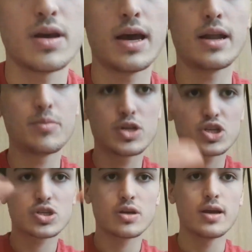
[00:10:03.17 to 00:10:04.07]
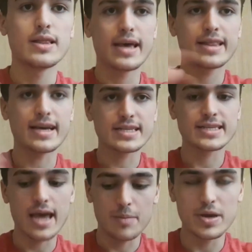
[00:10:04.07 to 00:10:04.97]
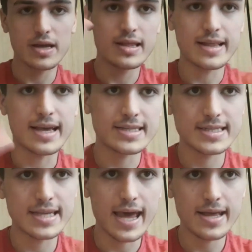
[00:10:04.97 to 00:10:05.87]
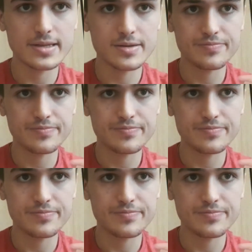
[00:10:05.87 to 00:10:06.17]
and we just let that set a bit, let that set.